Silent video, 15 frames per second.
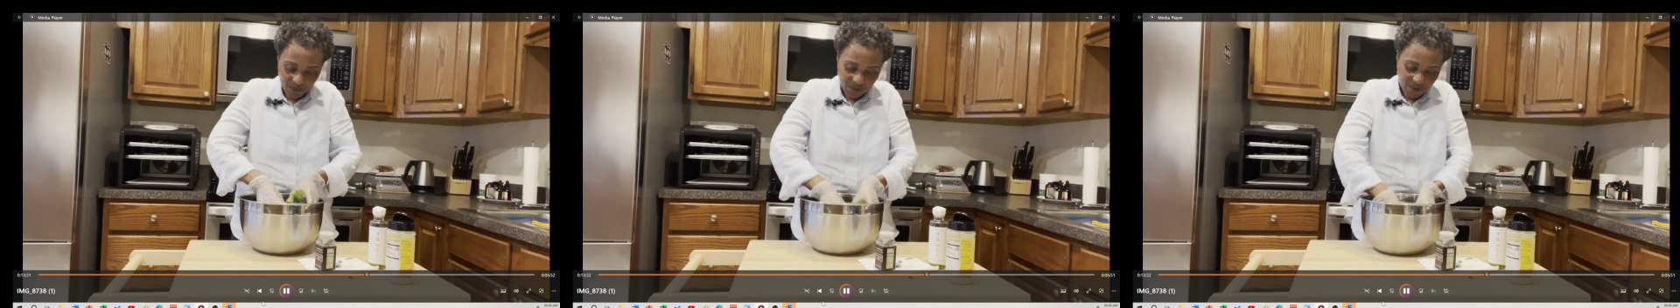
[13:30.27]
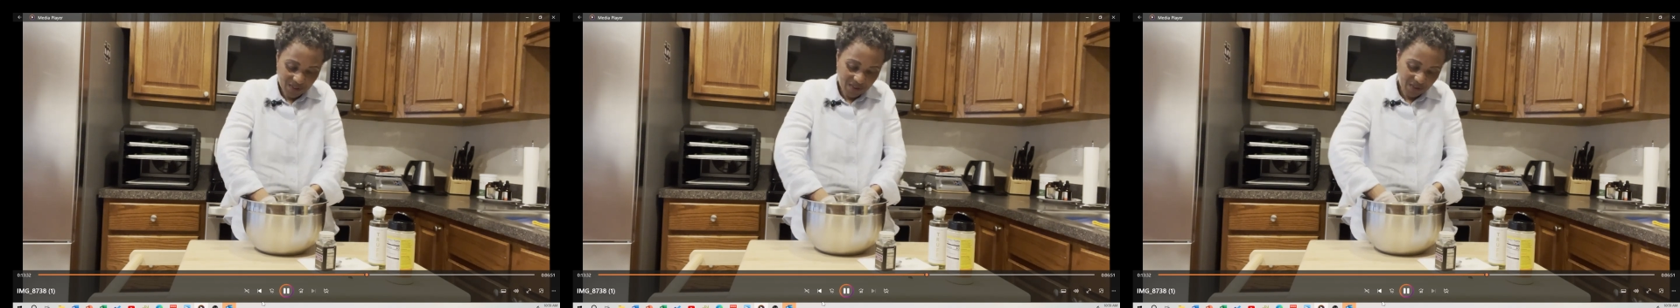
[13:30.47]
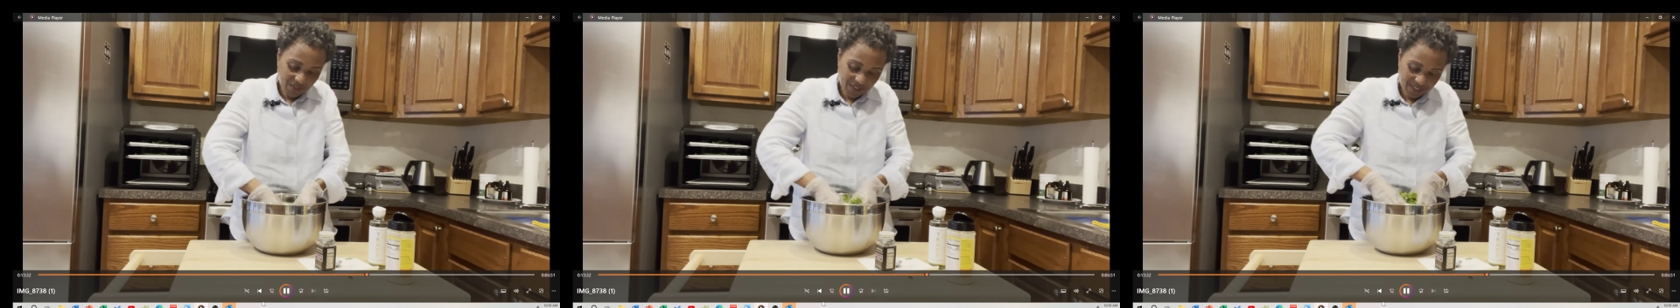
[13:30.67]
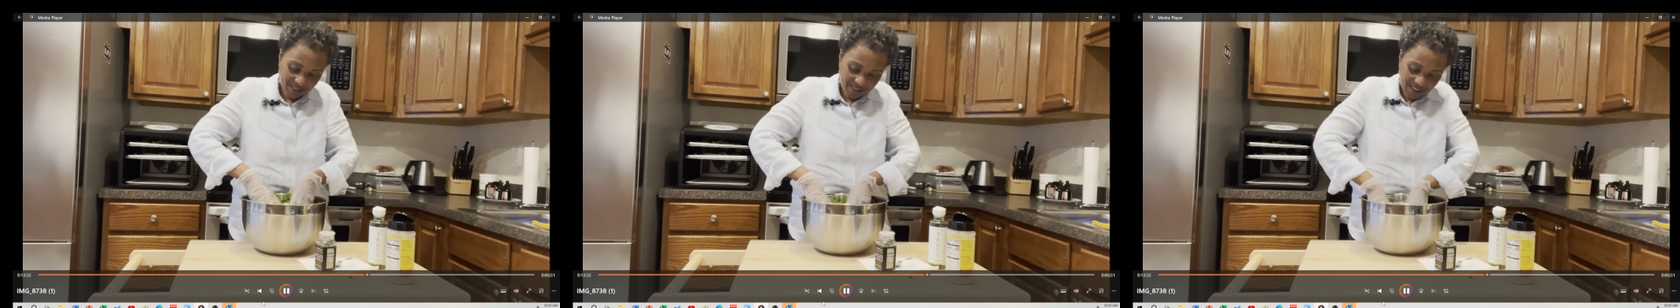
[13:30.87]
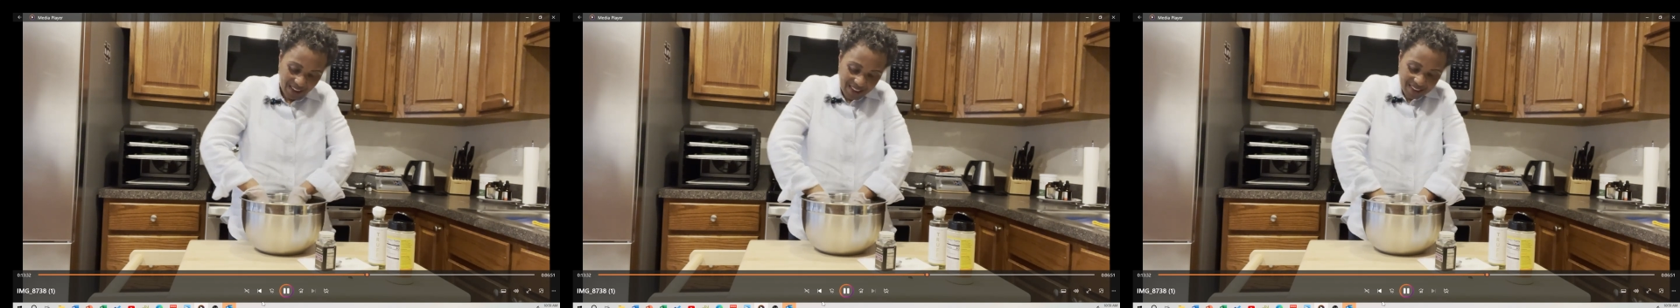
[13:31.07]
their
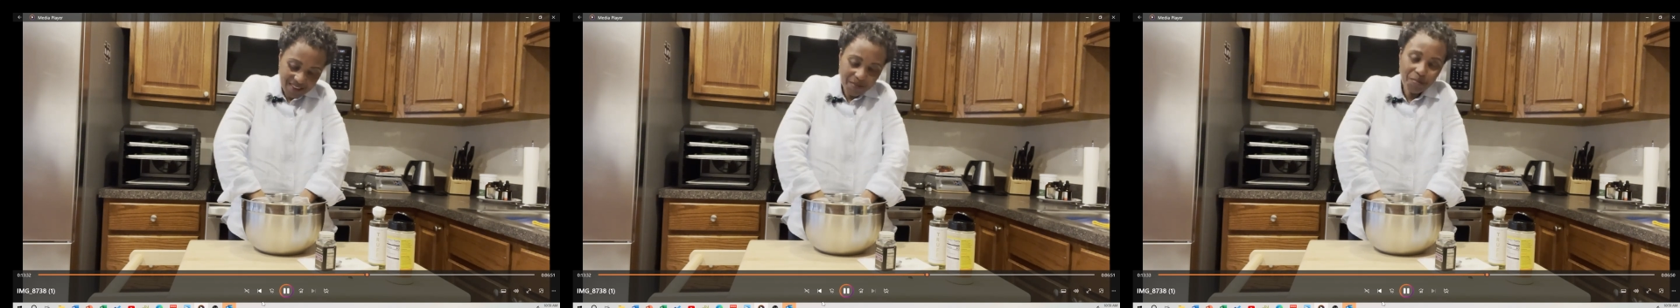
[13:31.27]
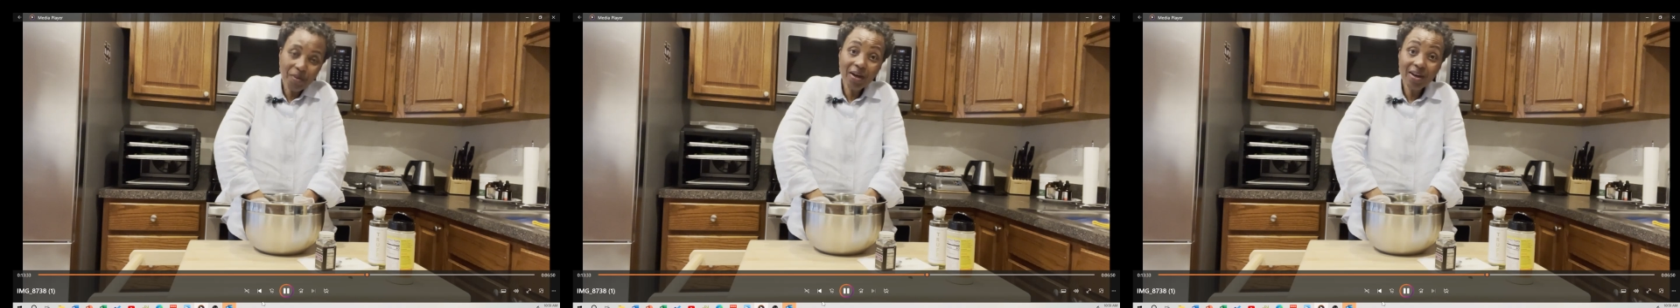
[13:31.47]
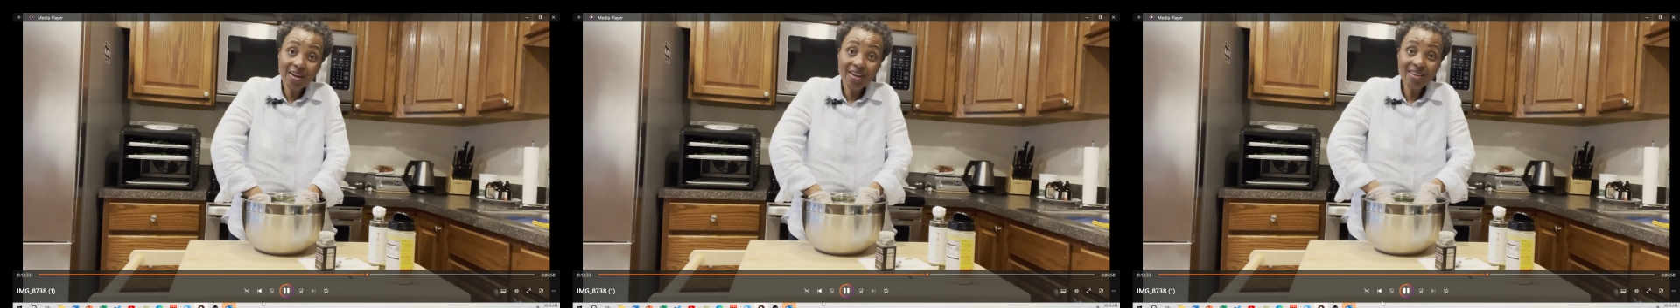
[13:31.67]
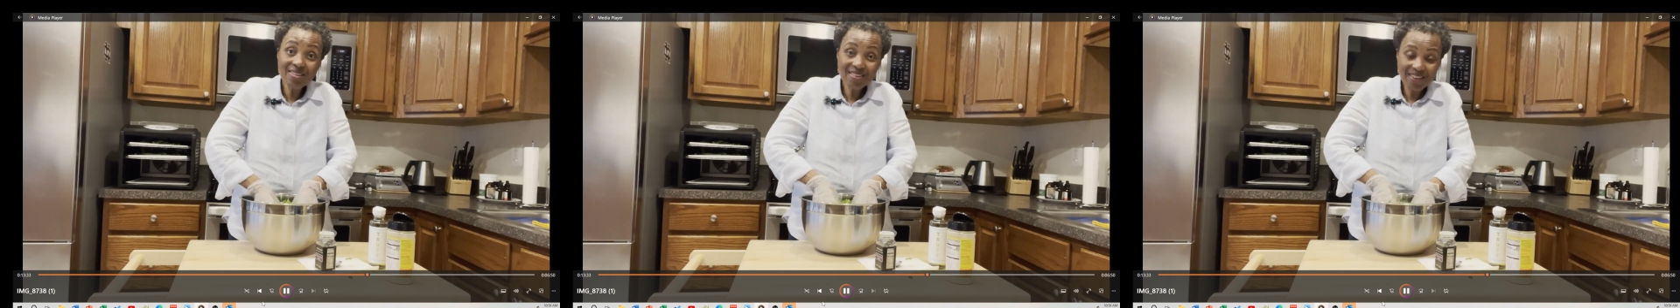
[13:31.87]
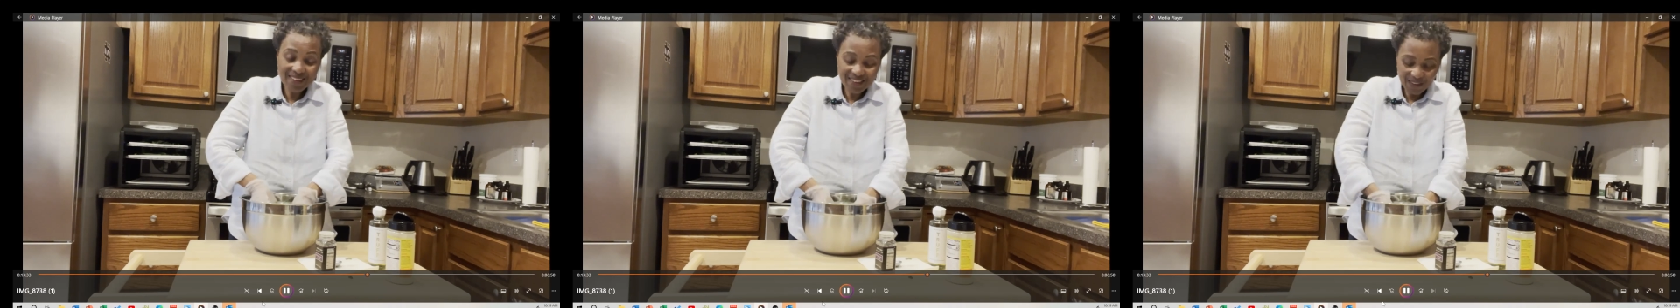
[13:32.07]
taste buds and
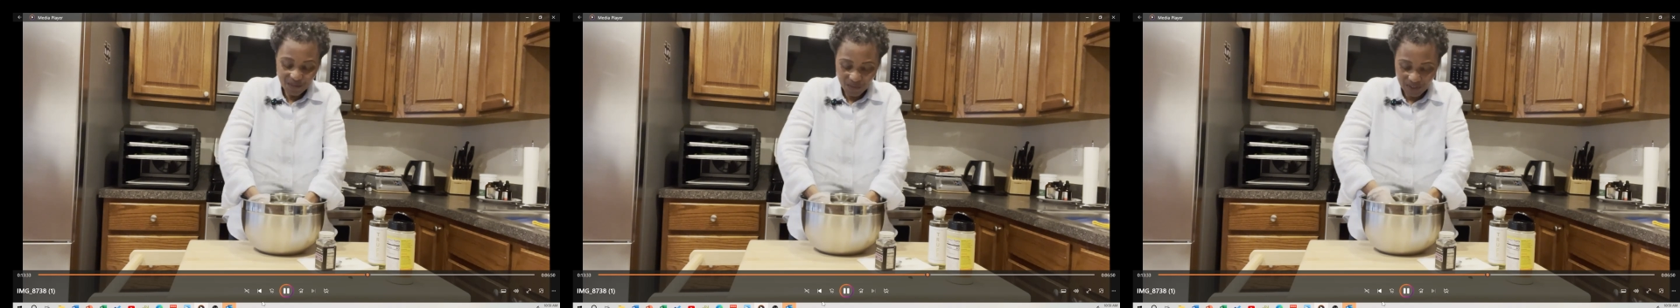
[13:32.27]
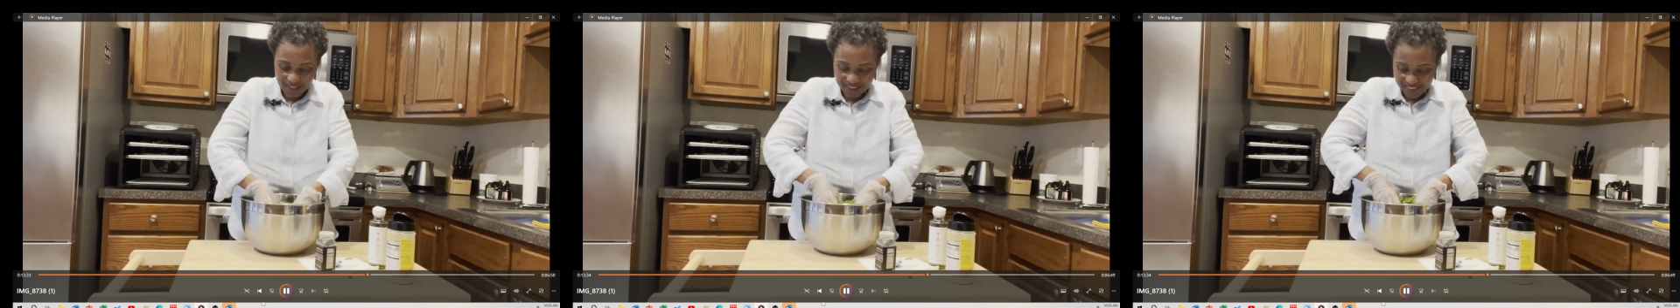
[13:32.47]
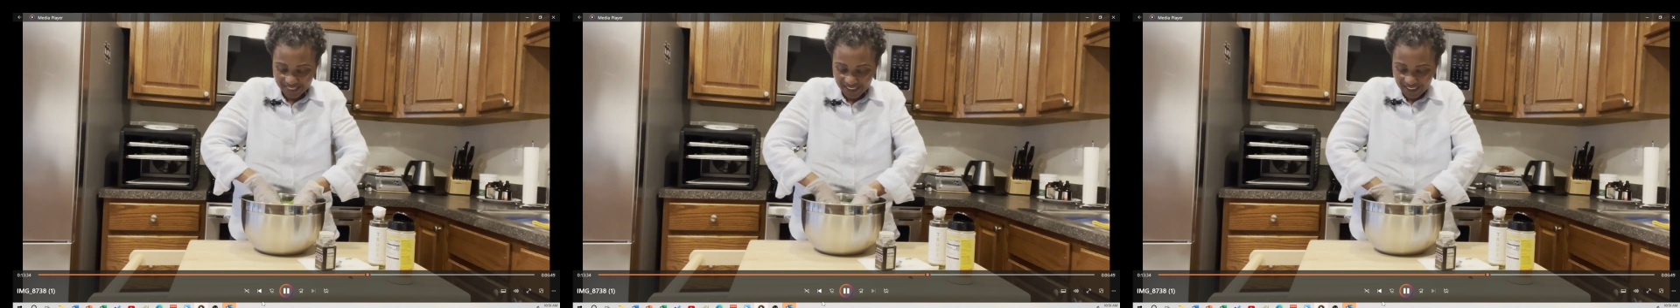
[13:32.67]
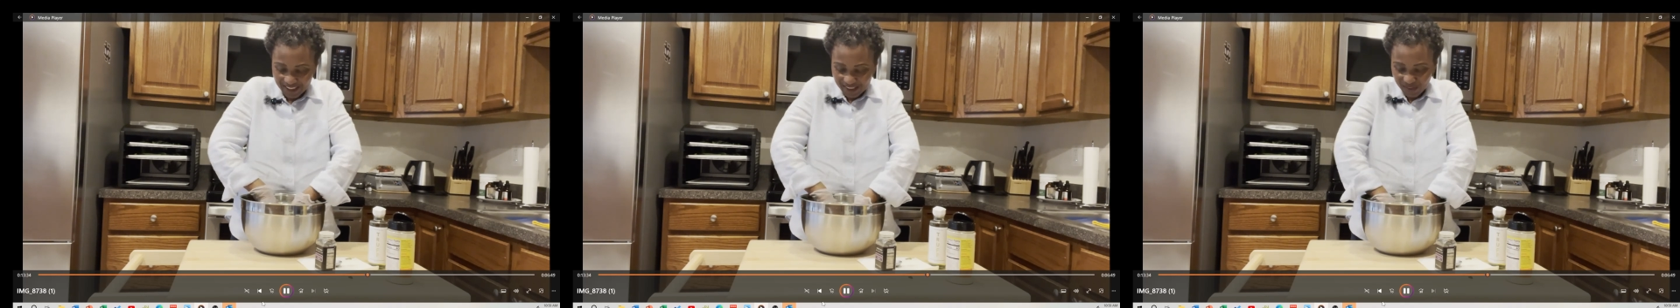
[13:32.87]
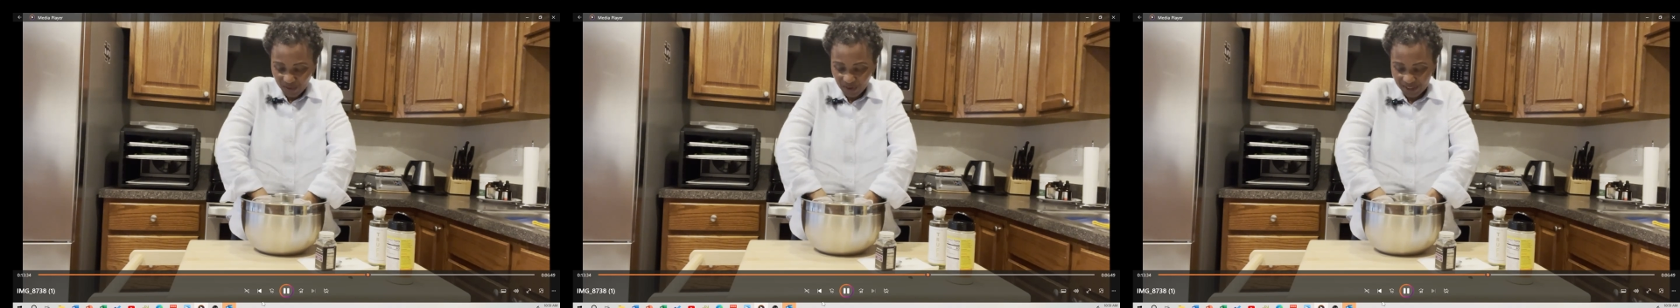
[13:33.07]
stuff like that. So I
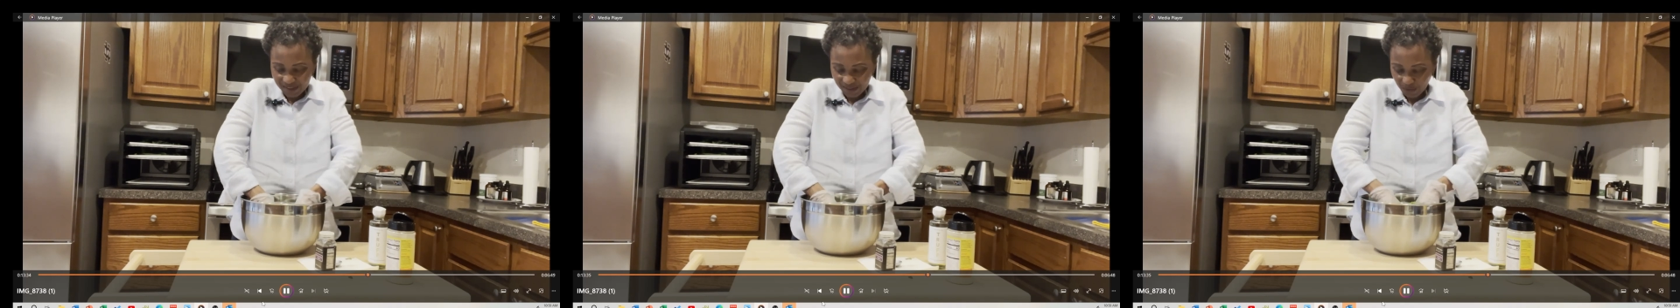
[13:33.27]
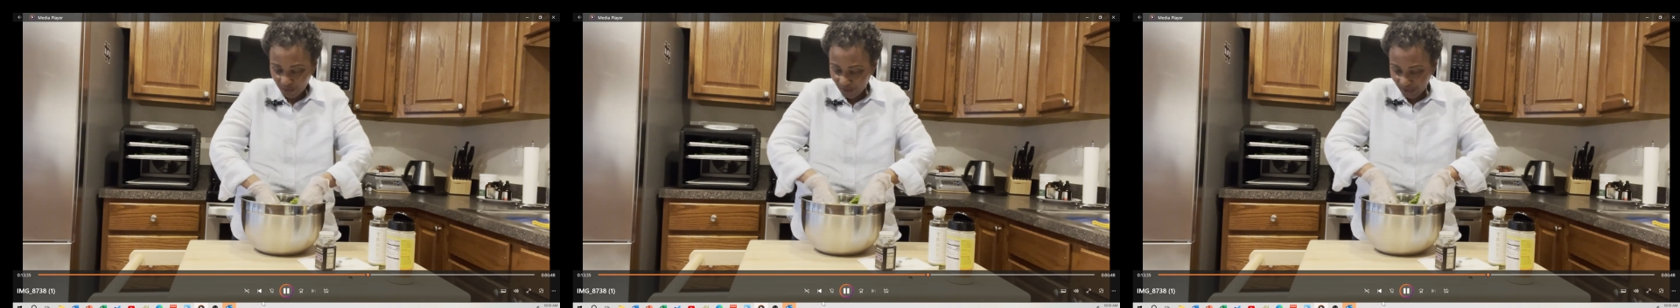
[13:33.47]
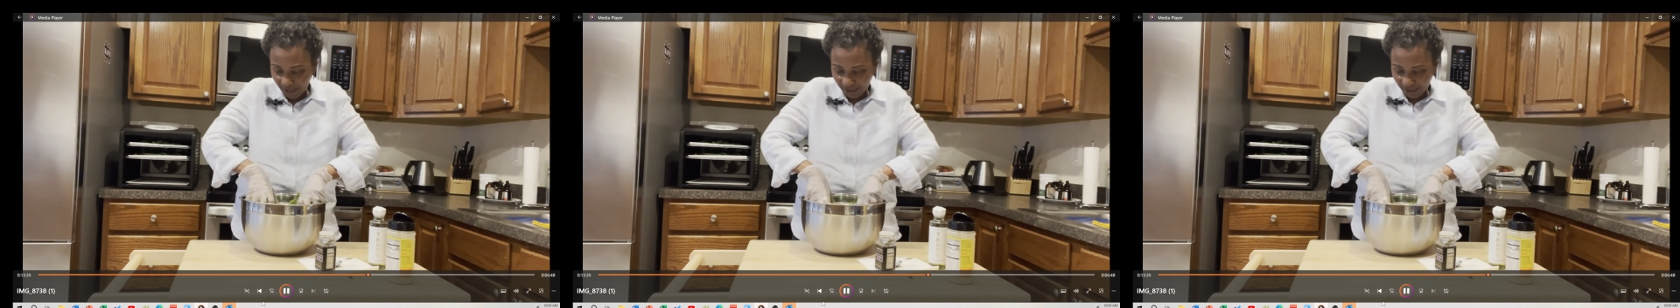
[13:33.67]
said, okay,